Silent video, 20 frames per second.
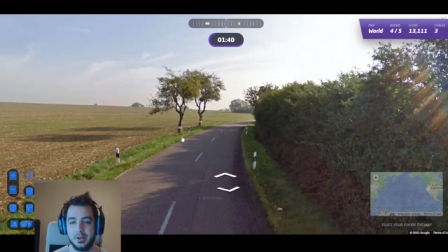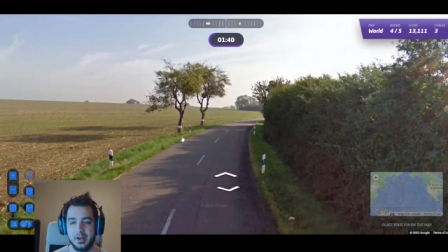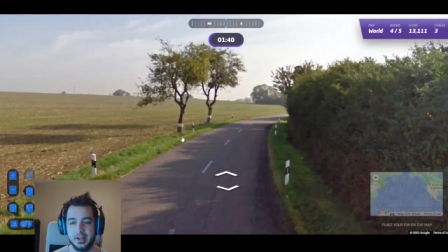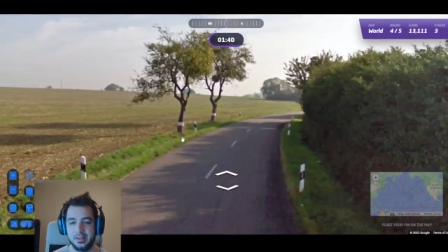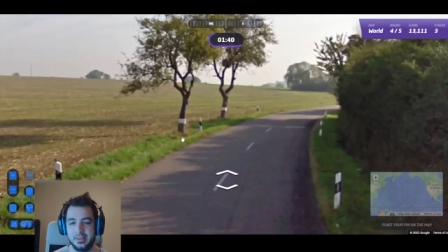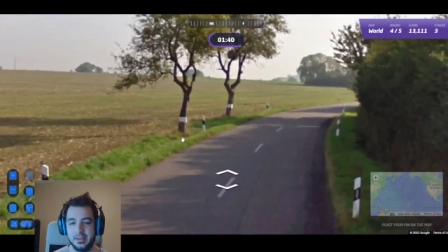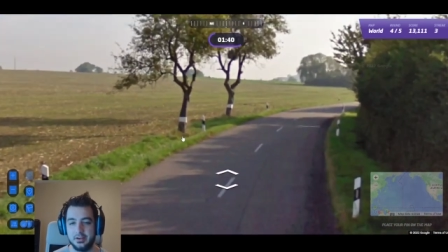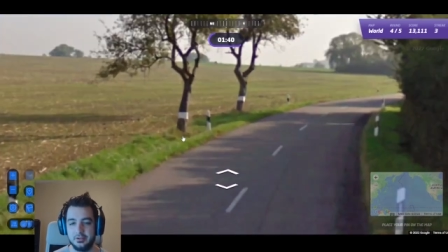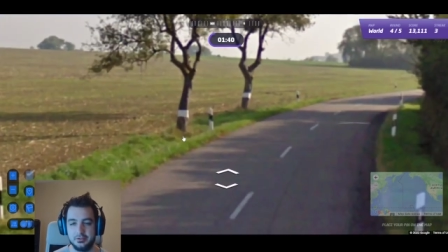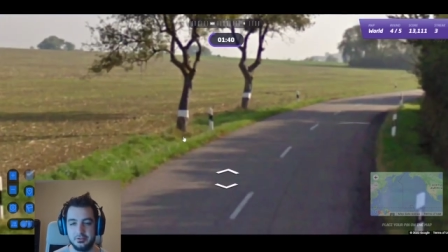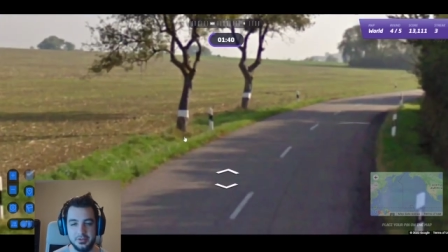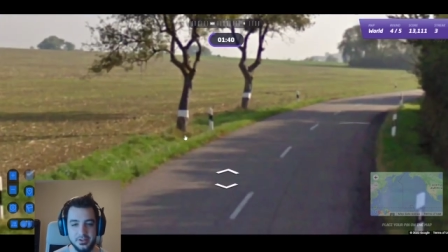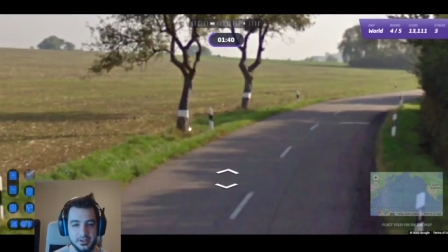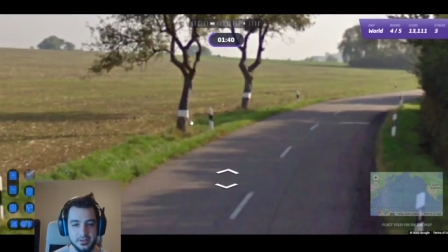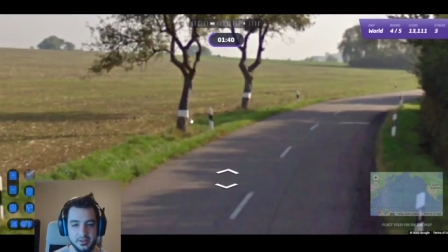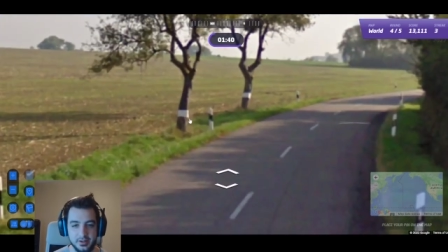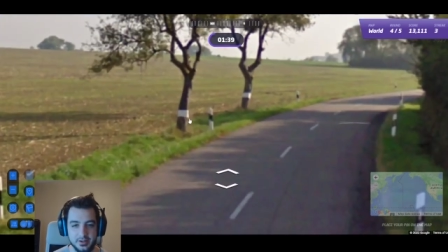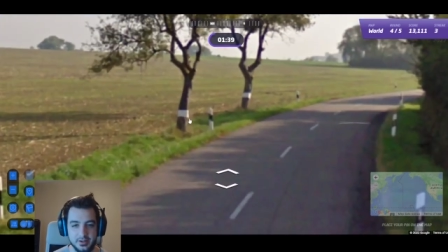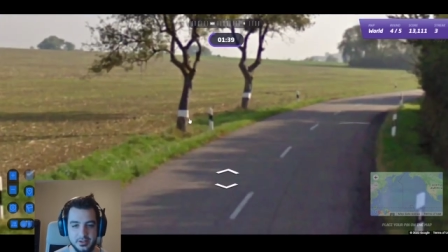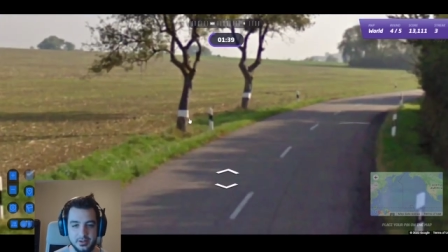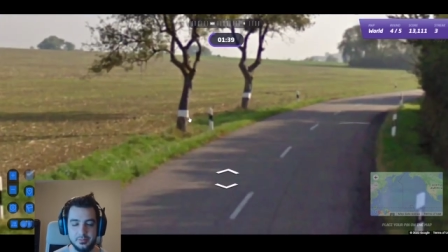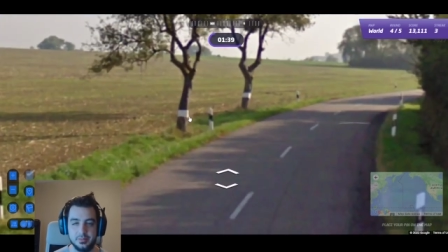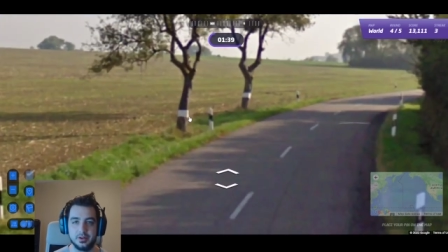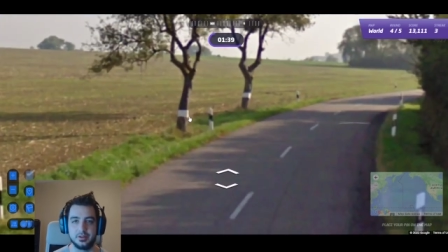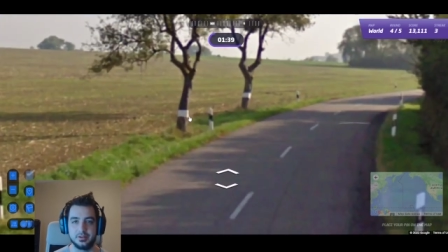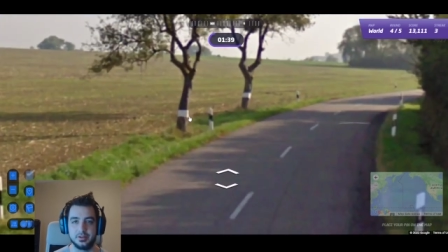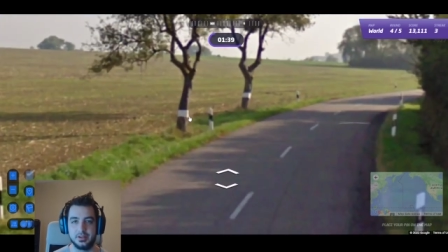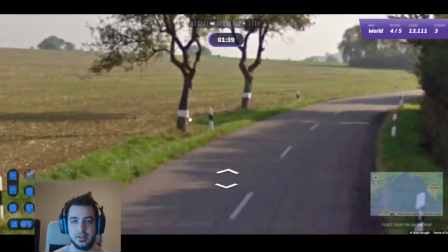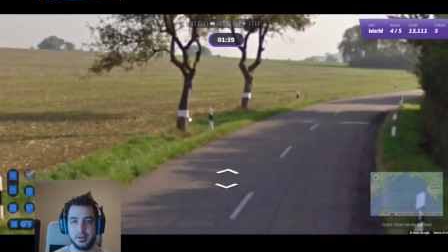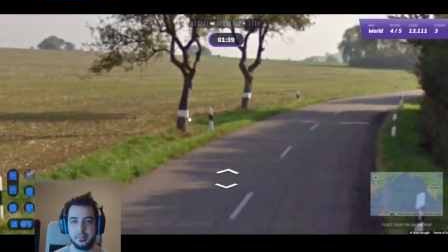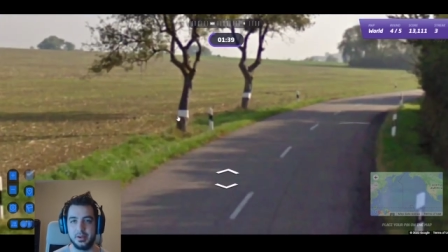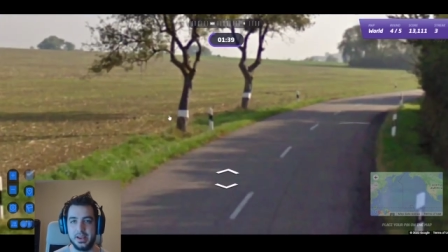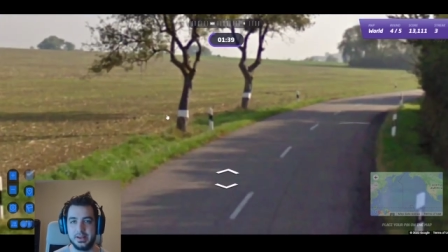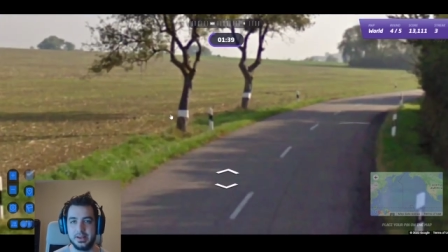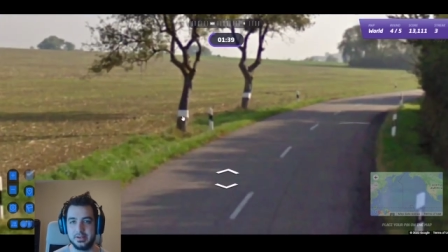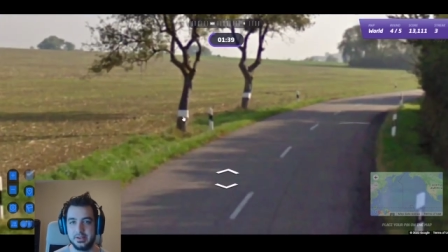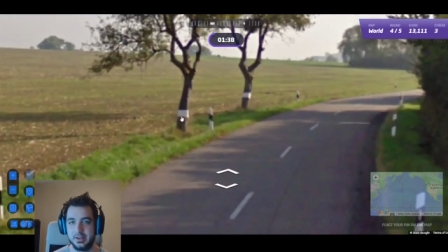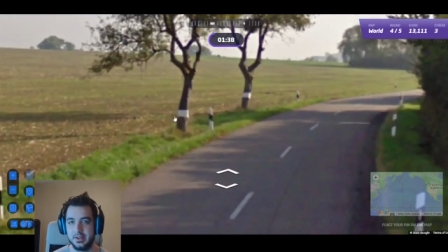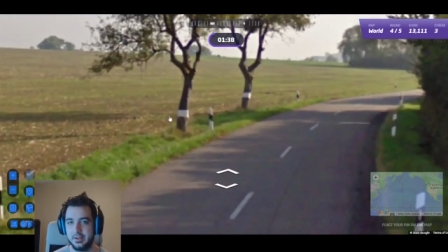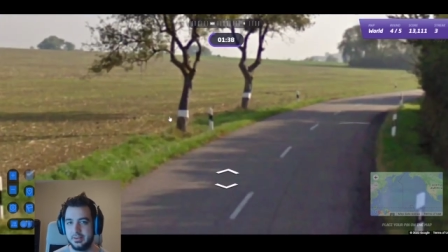but I think only in Luxembourg do they
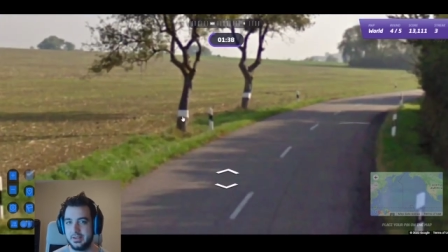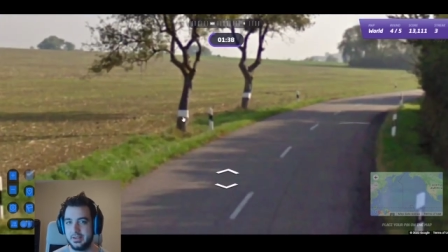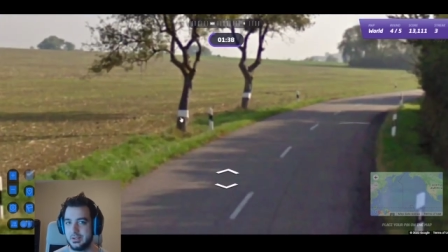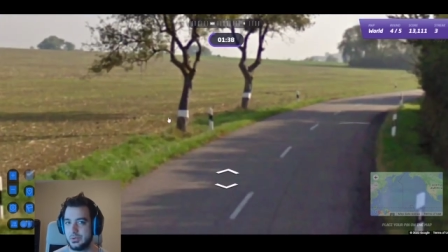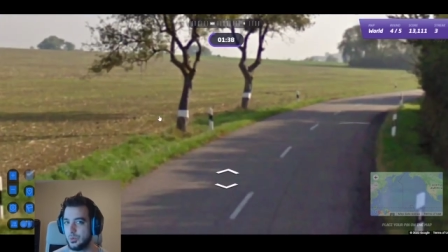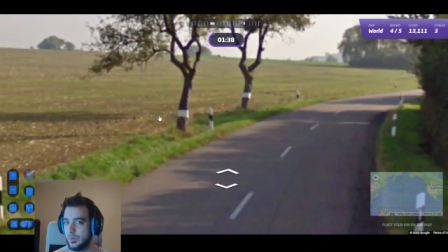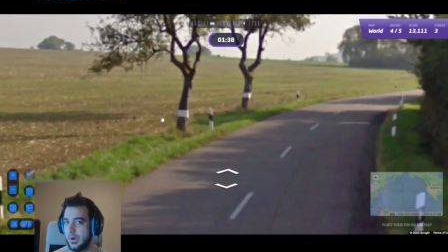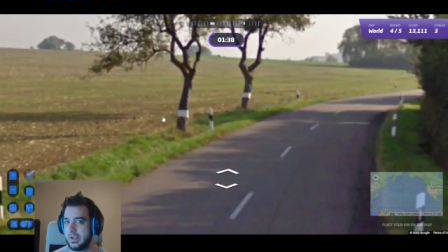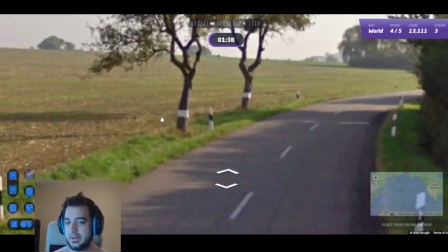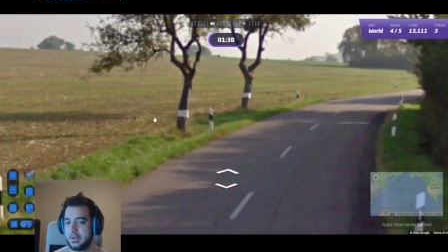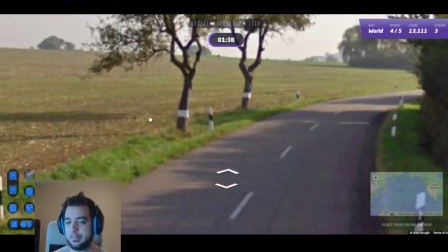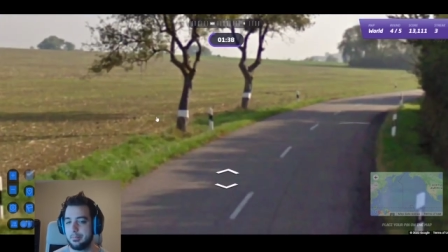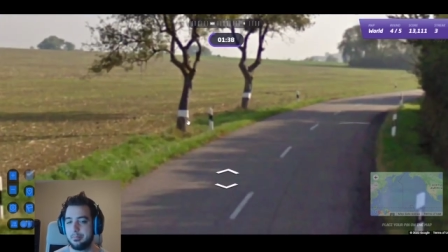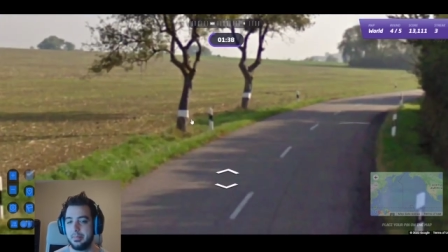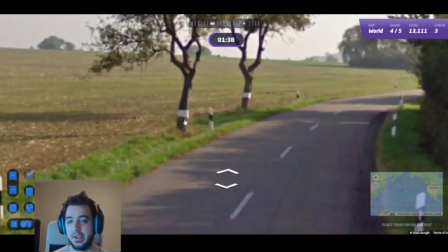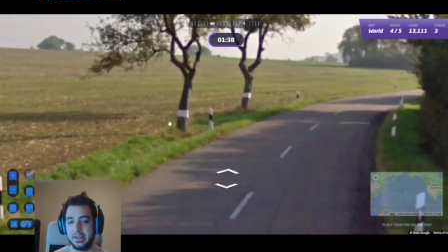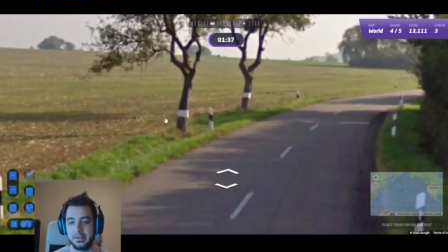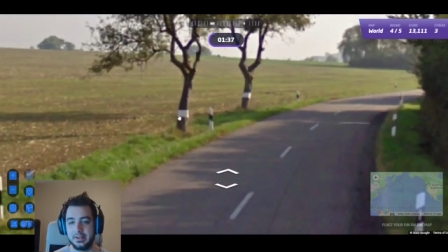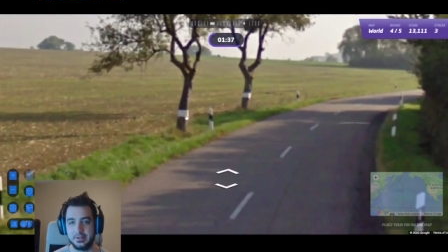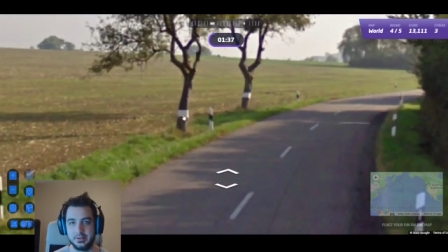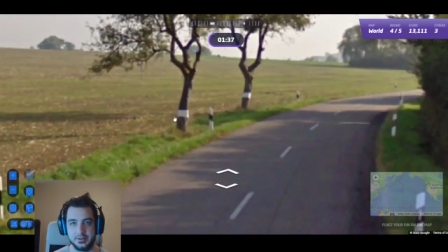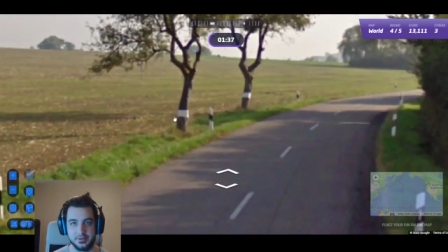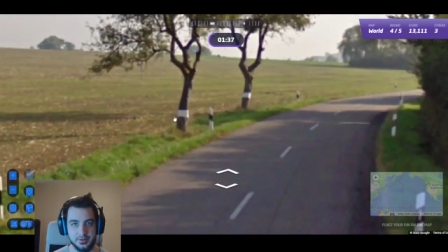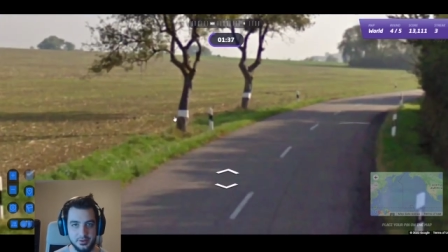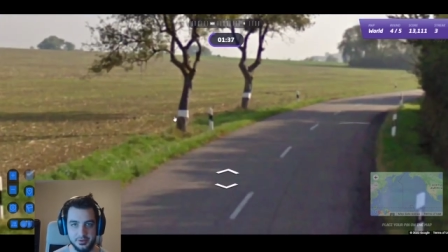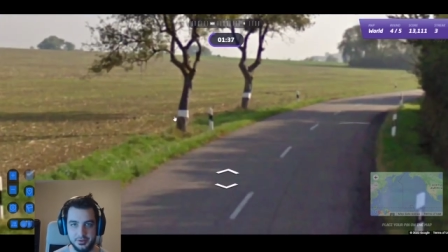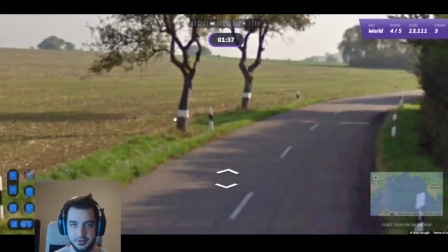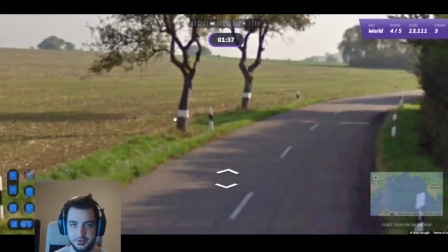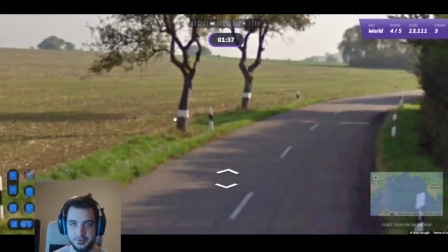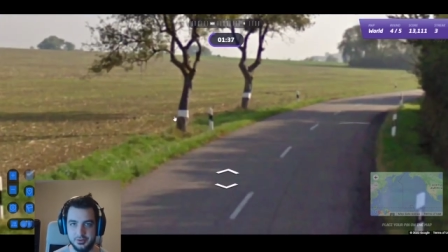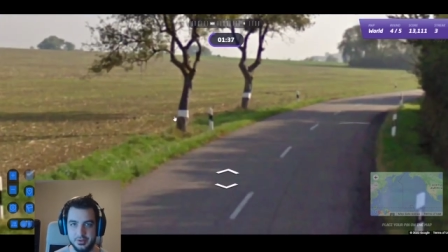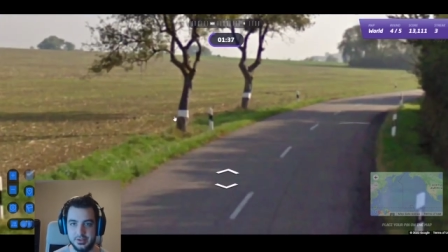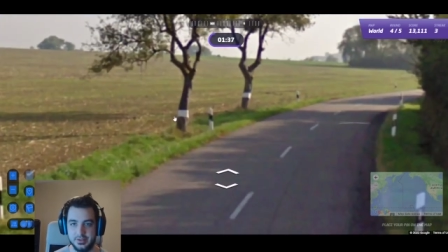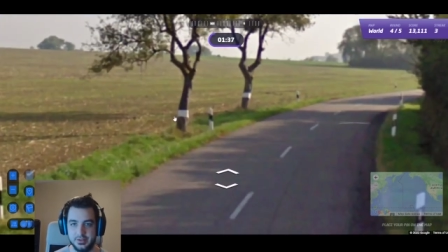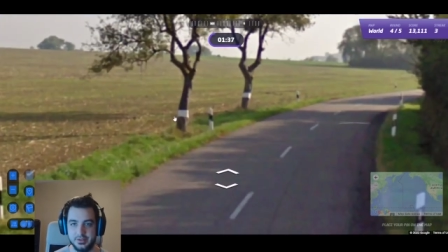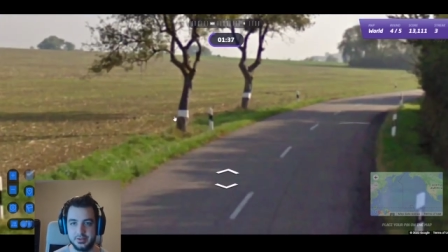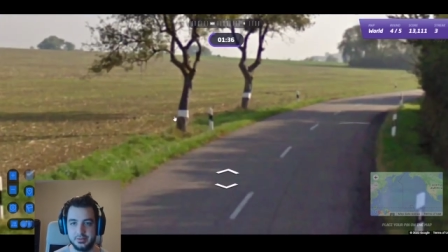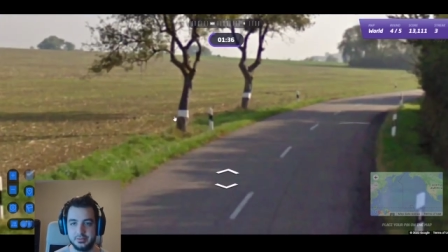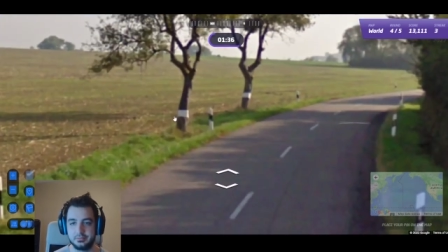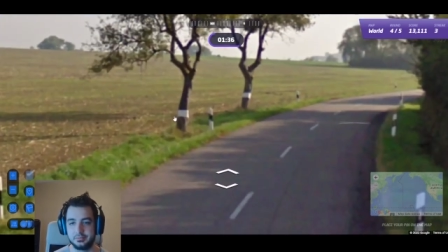paint these white bands on the
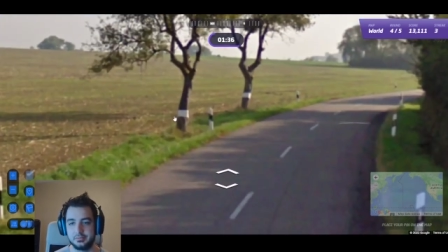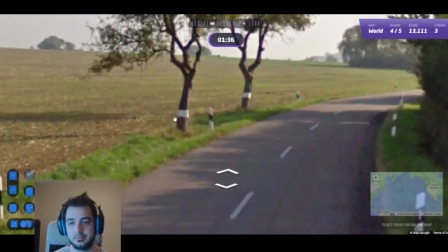trees.